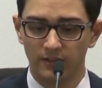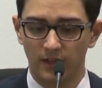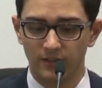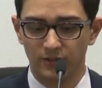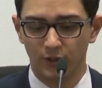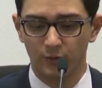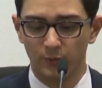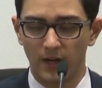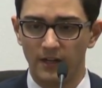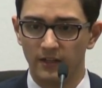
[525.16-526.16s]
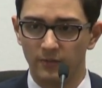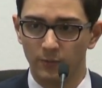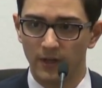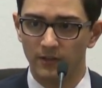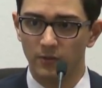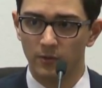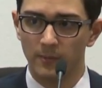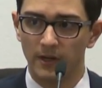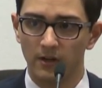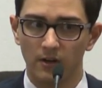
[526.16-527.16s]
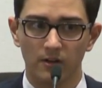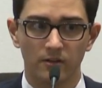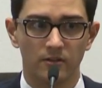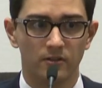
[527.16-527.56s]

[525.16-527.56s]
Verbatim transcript: I turned right and ran toward my car.